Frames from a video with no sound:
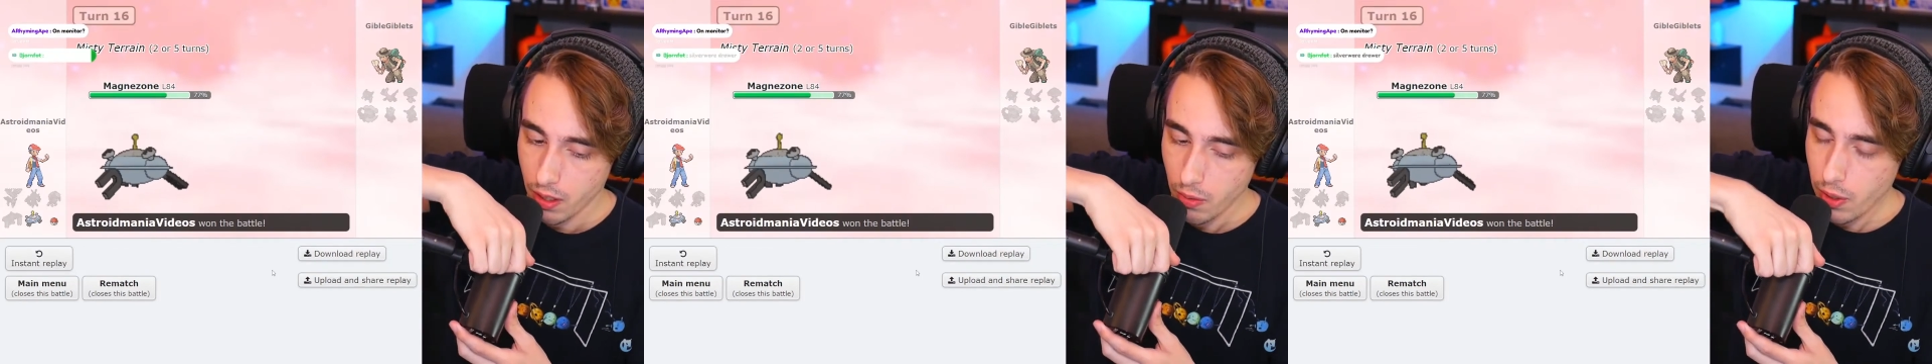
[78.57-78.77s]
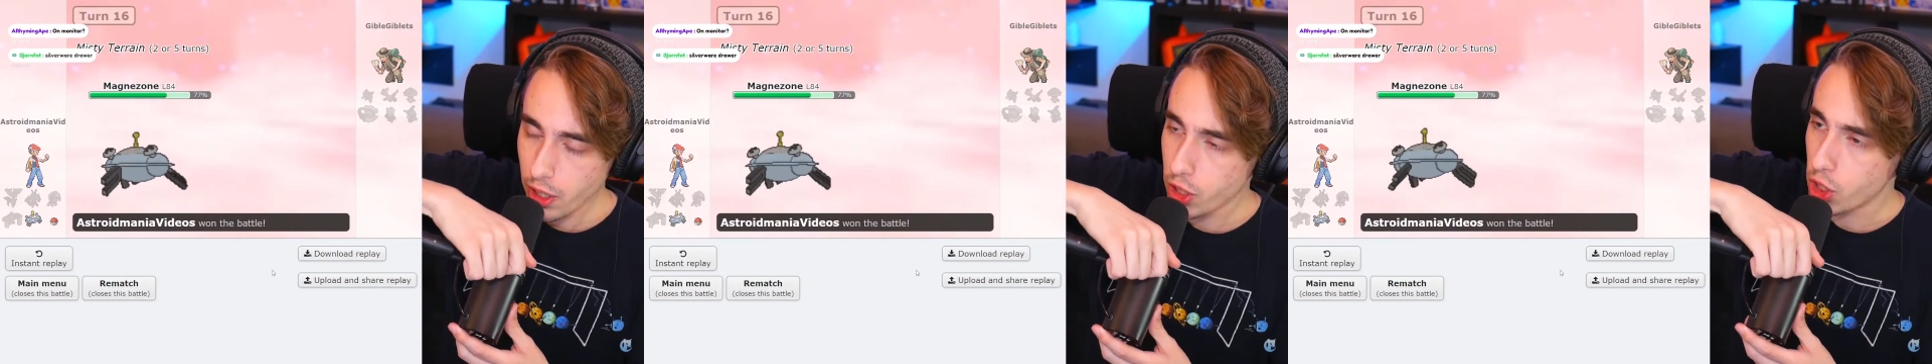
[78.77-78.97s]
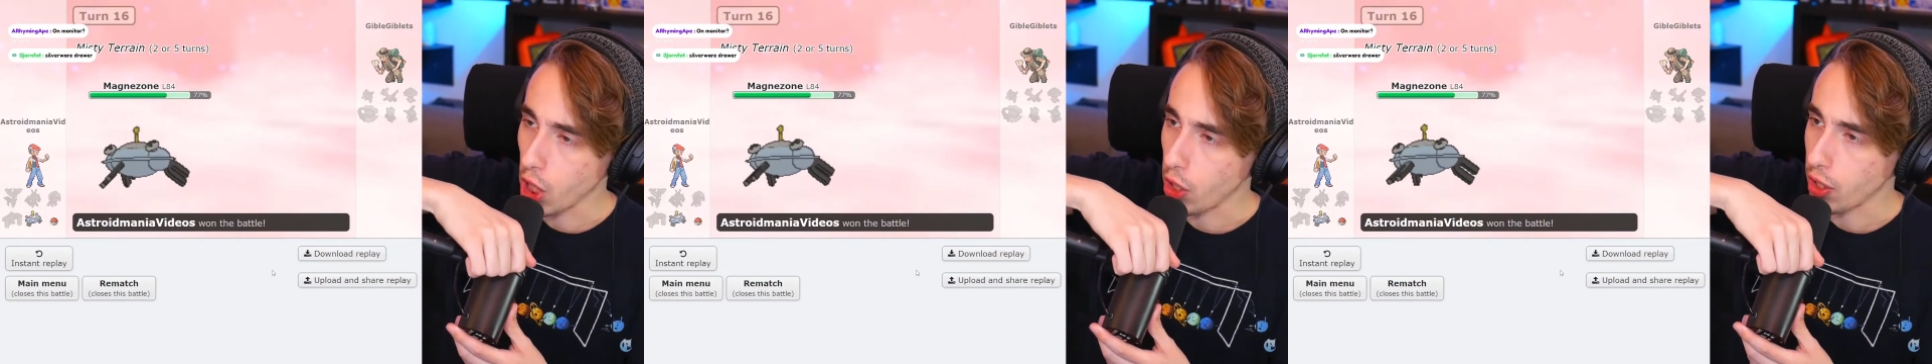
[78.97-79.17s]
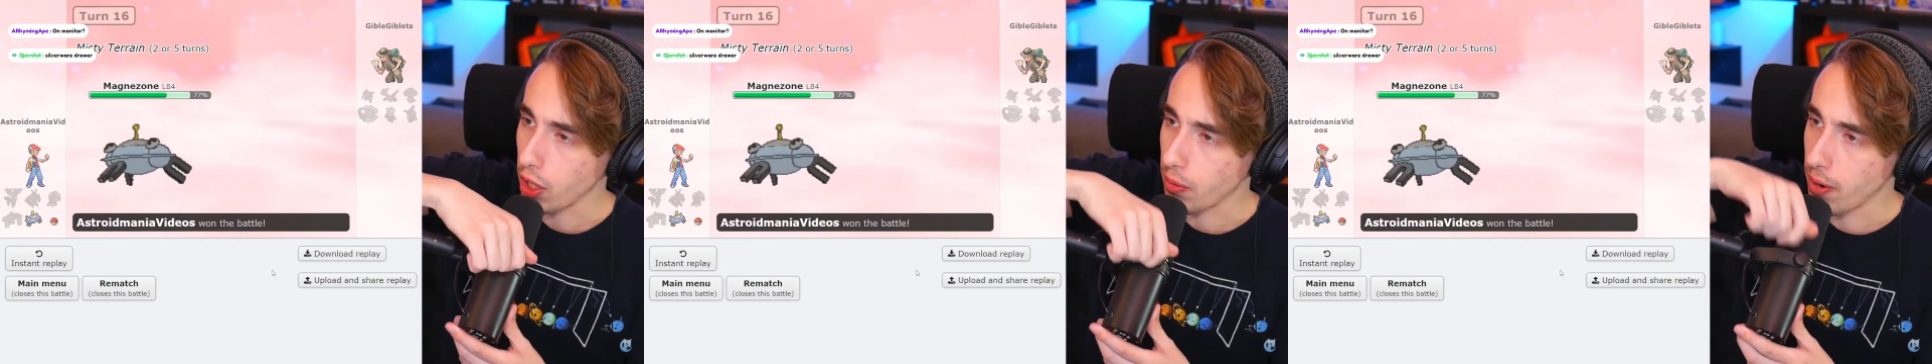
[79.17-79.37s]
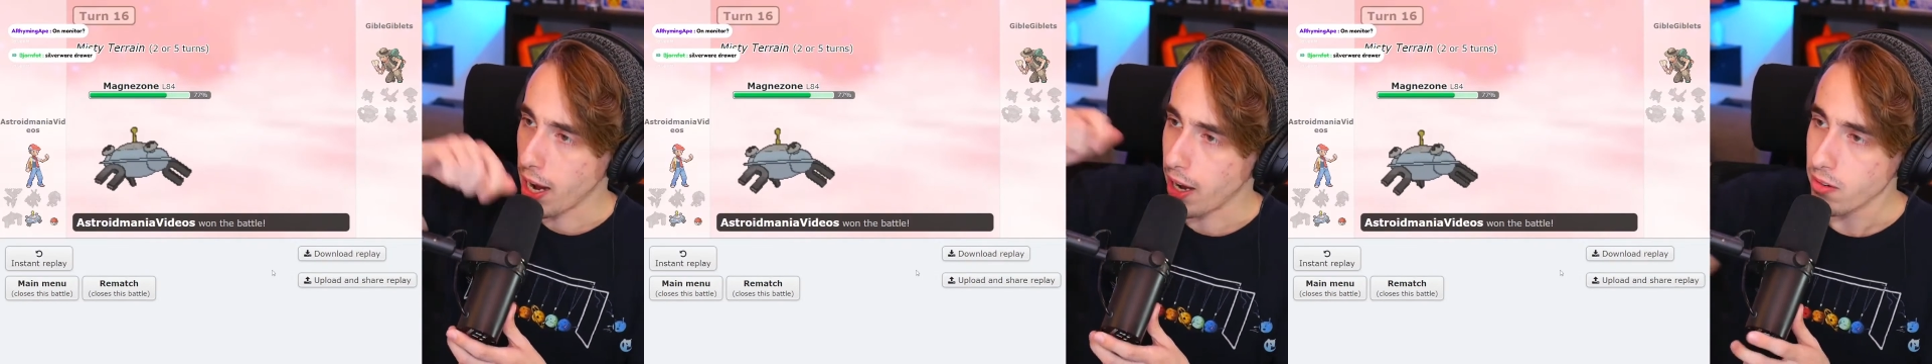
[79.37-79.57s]
we were joking
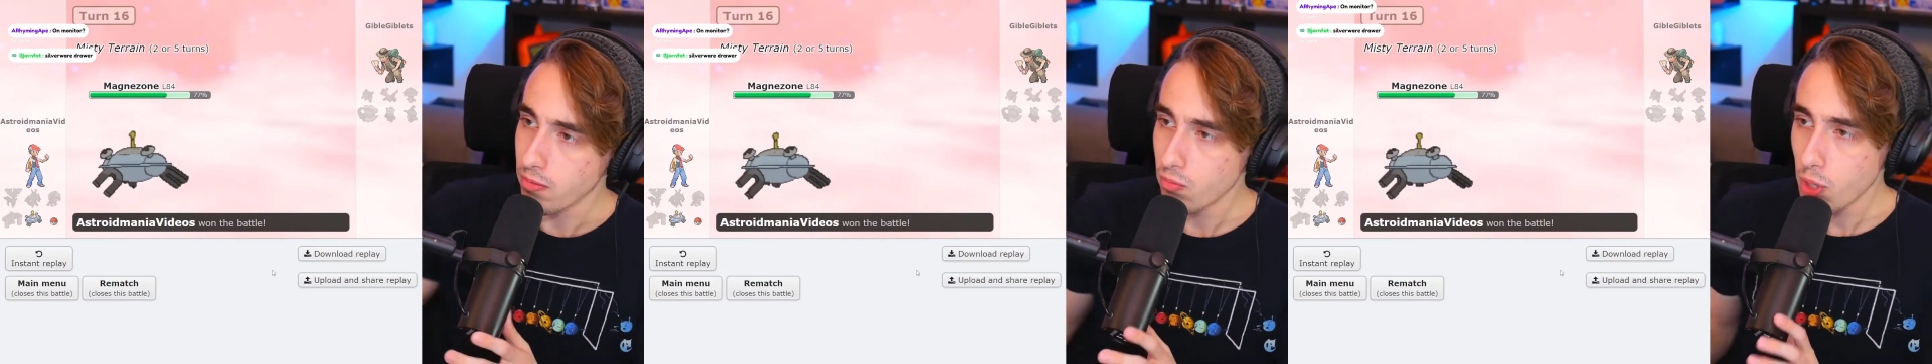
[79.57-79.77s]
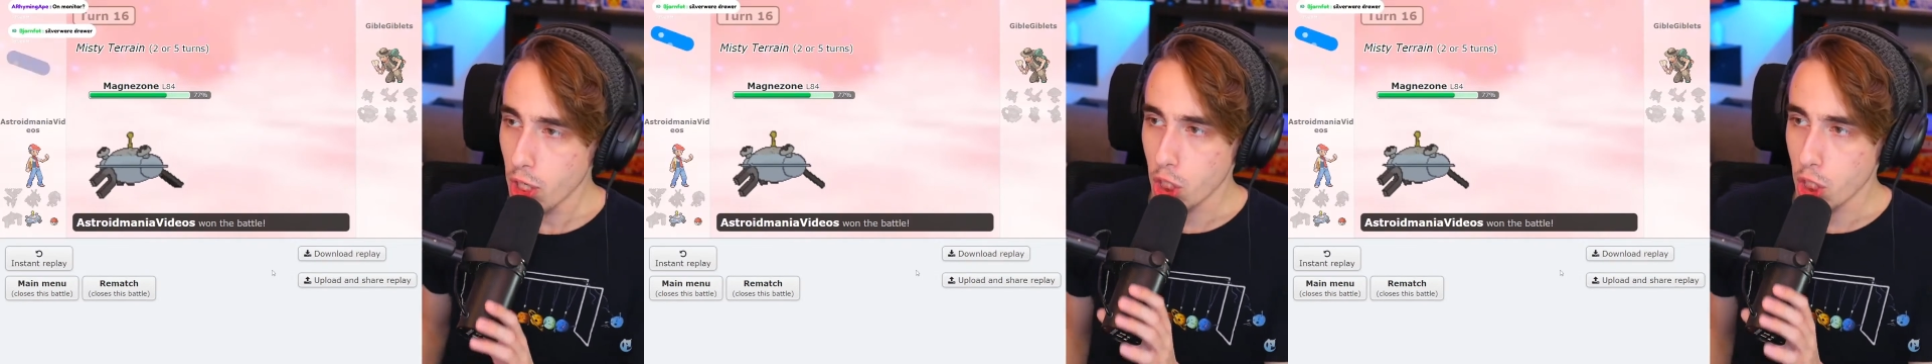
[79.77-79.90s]
around, we were